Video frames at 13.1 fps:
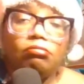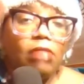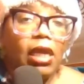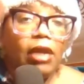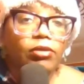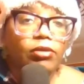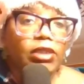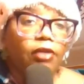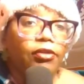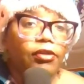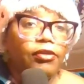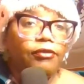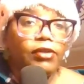I don't doubt
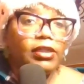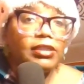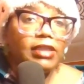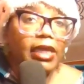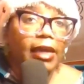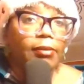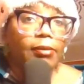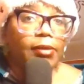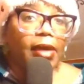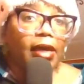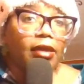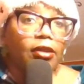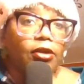that the Phillies can't be
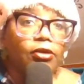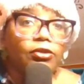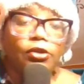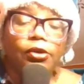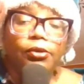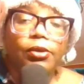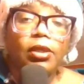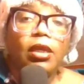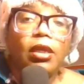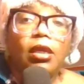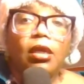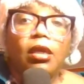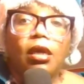back there. So
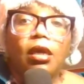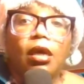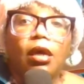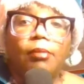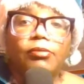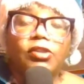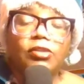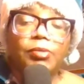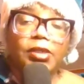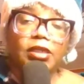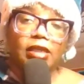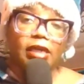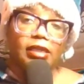um, just
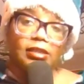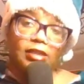because I can